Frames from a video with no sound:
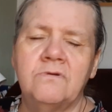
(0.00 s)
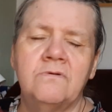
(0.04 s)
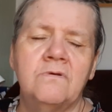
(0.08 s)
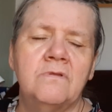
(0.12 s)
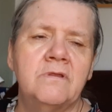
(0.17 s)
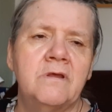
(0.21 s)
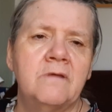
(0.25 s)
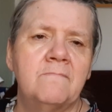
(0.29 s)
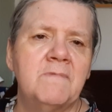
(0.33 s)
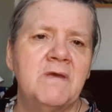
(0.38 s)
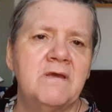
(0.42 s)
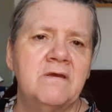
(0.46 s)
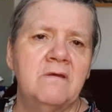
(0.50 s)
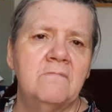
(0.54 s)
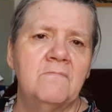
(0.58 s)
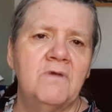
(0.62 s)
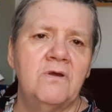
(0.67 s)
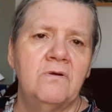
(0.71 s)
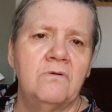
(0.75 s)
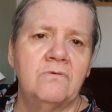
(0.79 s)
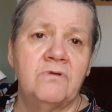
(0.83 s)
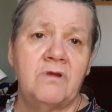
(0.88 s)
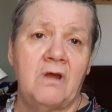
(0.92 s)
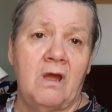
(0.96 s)
like making
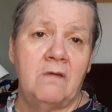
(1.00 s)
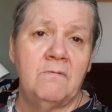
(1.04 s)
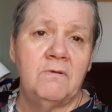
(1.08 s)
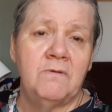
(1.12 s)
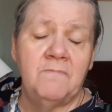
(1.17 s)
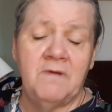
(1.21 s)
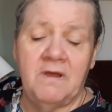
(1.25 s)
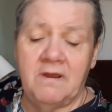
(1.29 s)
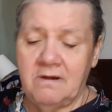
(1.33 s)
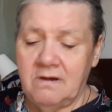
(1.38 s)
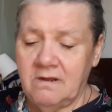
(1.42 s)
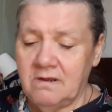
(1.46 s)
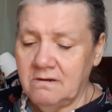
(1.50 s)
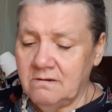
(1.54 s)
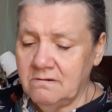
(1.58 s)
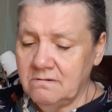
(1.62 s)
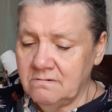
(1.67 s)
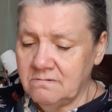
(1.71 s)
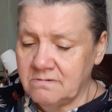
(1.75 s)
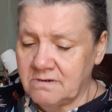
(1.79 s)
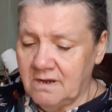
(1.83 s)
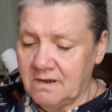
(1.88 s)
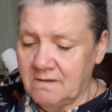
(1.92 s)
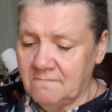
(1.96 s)
my own diamond painting
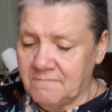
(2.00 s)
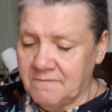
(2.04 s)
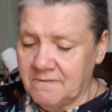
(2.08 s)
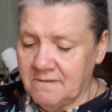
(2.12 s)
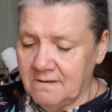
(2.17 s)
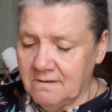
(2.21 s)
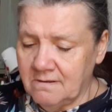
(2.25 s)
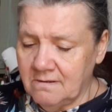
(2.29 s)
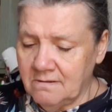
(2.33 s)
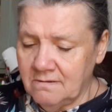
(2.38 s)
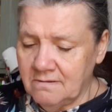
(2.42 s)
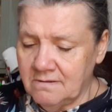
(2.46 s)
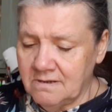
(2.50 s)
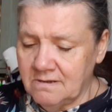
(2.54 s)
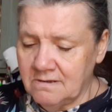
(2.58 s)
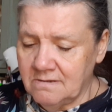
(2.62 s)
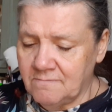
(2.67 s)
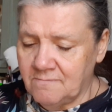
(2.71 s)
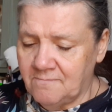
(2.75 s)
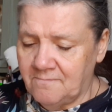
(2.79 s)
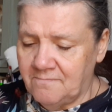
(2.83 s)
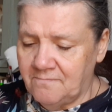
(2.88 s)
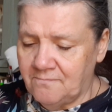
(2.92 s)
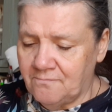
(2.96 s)
type thing. These
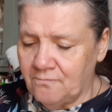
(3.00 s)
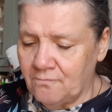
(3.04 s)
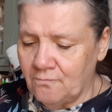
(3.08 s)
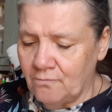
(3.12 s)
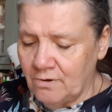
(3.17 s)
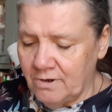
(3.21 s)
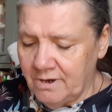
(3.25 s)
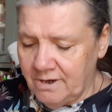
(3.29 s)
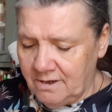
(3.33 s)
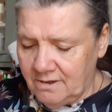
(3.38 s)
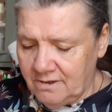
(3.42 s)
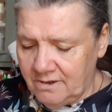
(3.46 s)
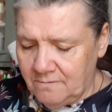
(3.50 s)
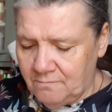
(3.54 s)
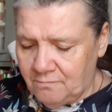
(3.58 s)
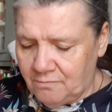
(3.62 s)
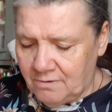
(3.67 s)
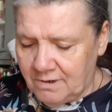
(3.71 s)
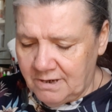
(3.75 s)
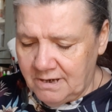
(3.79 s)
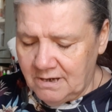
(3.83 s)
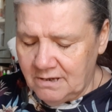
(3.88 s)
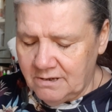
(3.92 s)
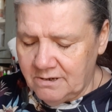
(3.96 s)
really
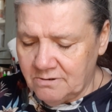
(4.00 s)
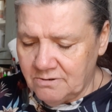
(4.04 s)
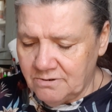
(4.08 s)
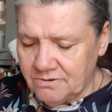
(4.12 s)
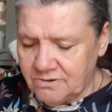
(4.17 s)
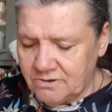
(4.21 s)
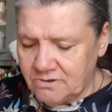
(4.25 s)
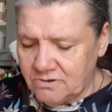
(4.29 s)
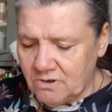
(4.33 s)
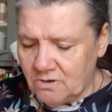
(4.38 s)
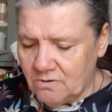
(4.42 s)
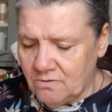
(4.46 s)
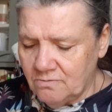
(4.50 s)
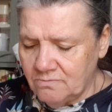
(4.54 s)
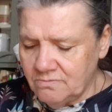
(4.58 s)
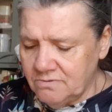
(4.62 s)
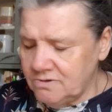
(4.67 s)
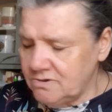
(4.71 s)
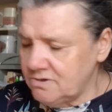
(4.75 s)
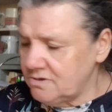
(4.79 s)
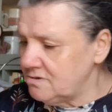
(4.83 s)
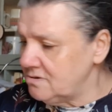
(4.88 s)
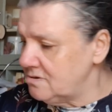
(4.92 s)
pretty little stones.